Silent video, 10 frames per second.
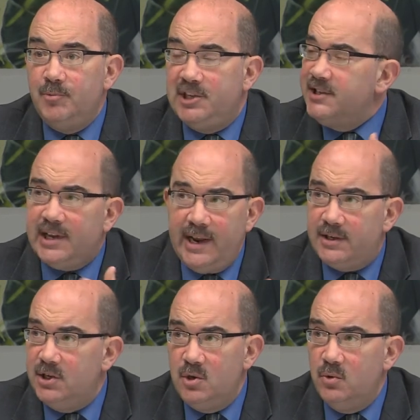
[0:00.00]

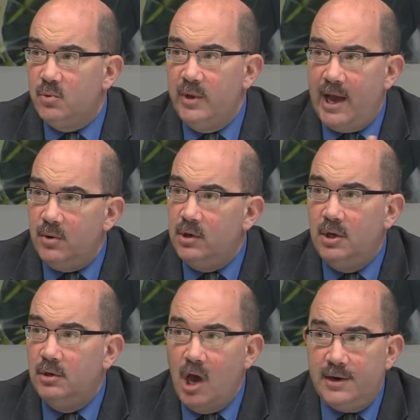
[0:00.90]
disconnected youth,
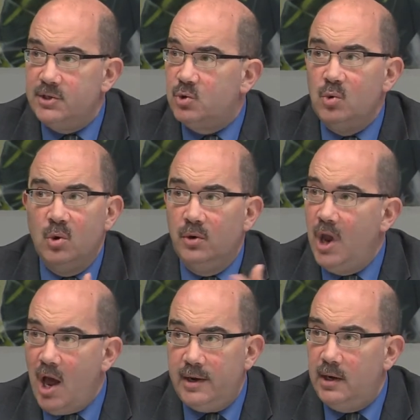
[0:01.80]
not in school,
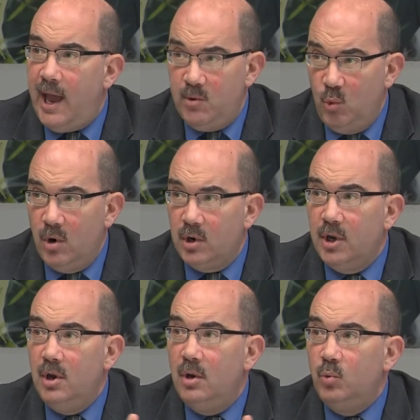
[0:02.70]
not at work.
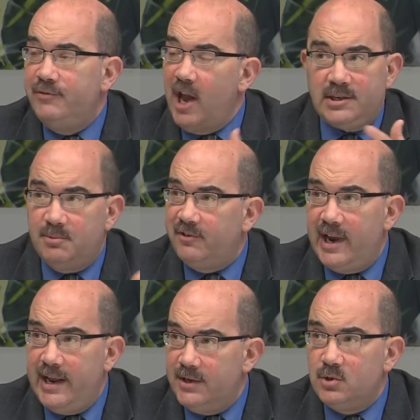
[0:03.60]
We've got to
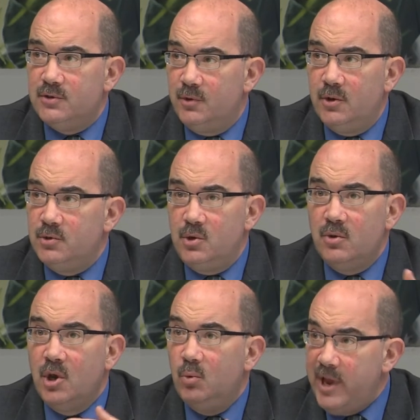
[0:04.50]
provide answers for those
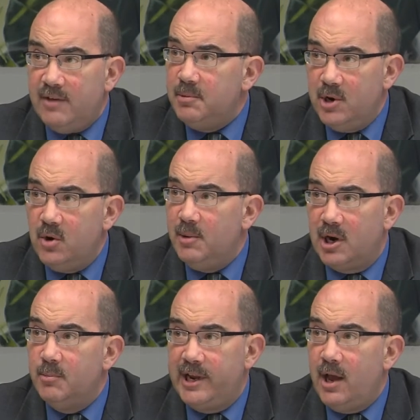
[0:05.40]
youth. We have them here in
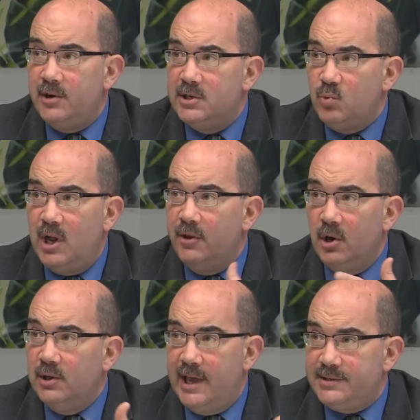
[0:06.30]
Montgomery County as well.
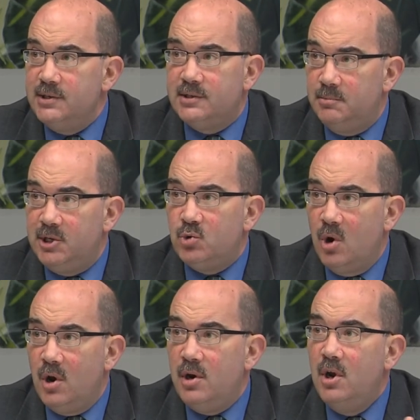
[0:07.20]
There are lessons to be
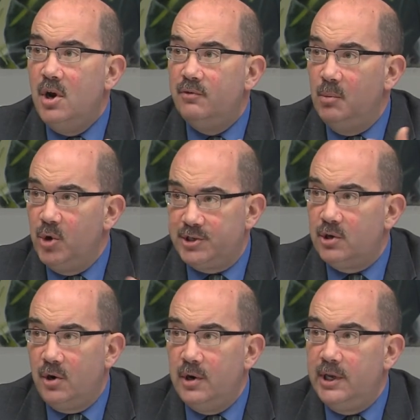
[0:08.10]
drawn from what's
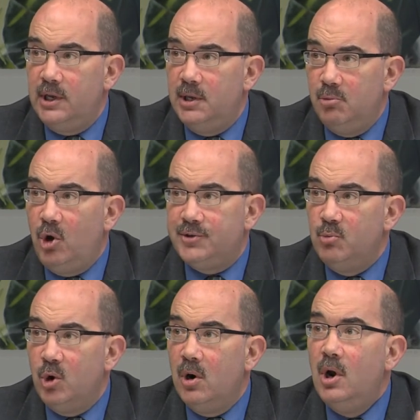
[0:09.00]
occurring in
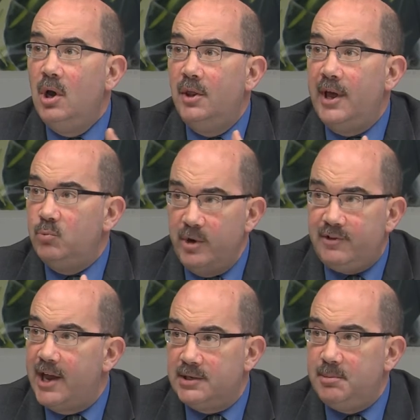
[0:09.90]
Baltimore that we've
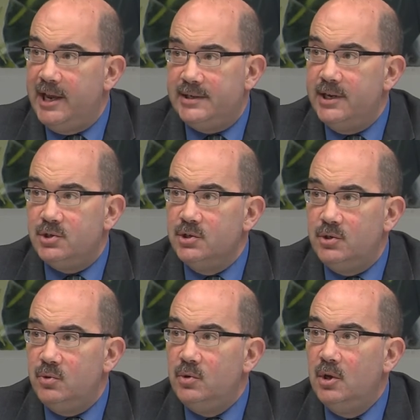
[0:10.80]
got to pay attention
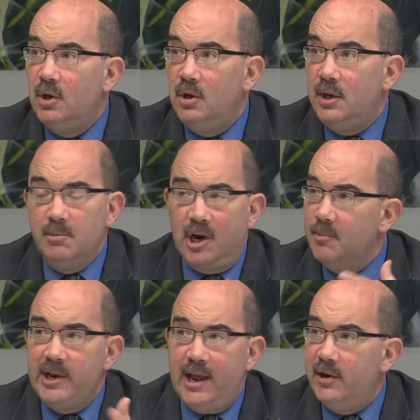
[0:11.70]
to in
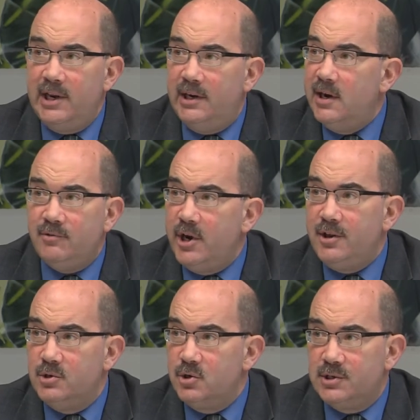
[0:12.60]
Montgomery County and in every
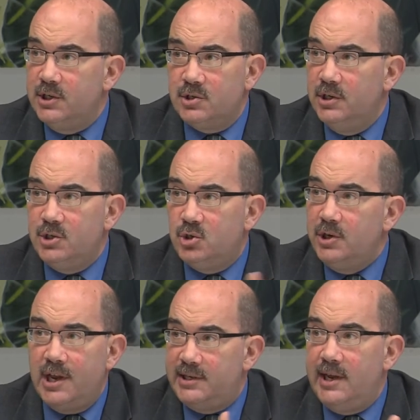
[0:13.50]
other jurisdiction. It
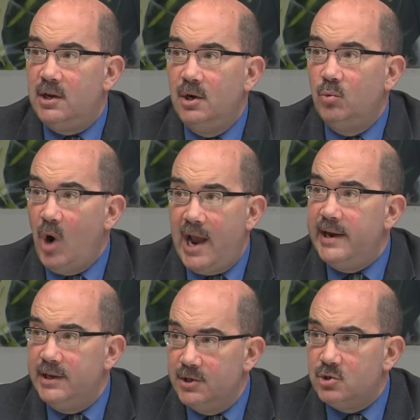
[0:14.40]
should not take
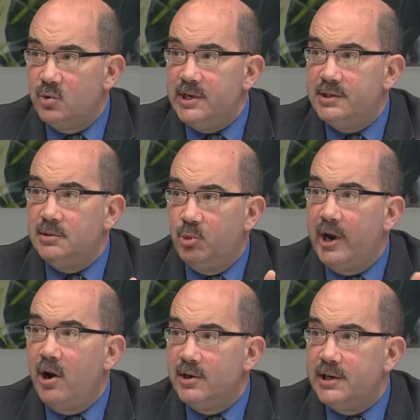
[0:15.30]
rioting in the streets to
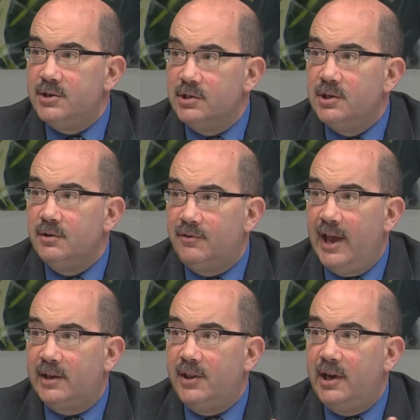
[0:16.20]
bring our attention to the
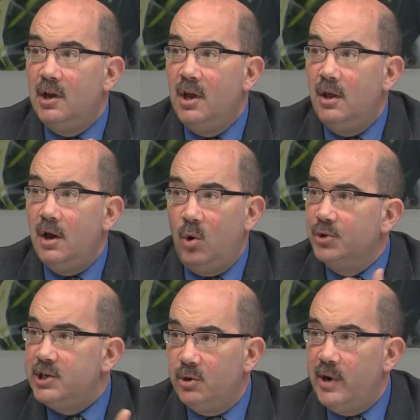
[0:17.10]
fact that a
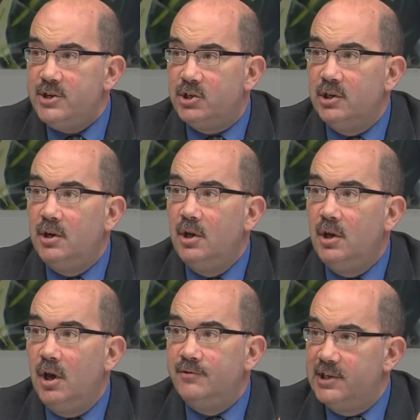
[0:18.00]
whole generation
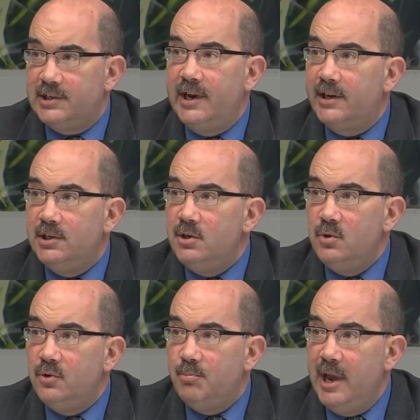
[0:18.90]
of disconnected
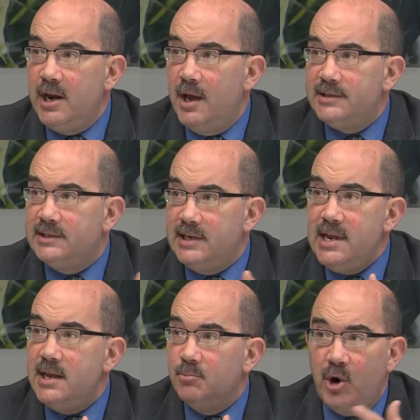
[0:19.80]
youth may not
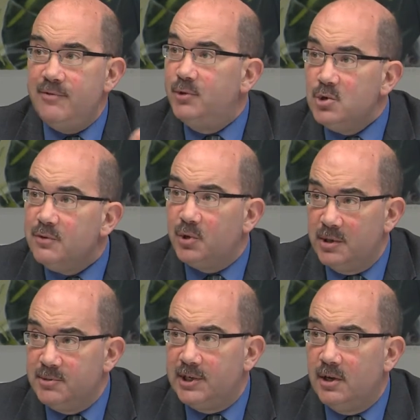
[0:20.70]
see a bright future for
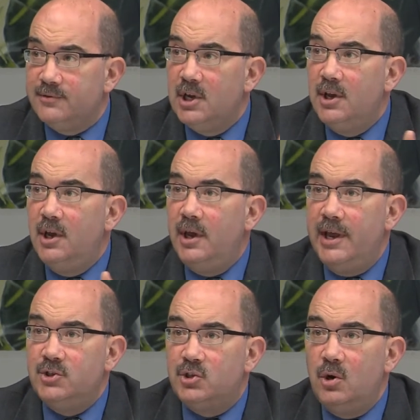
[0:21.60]
themselves.
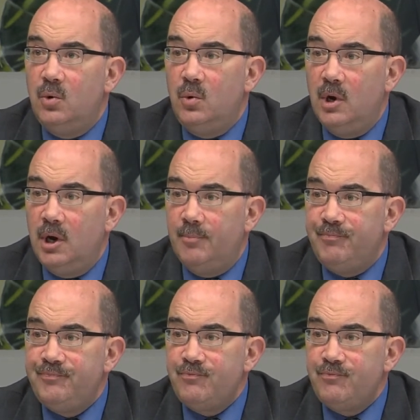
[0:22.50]
And so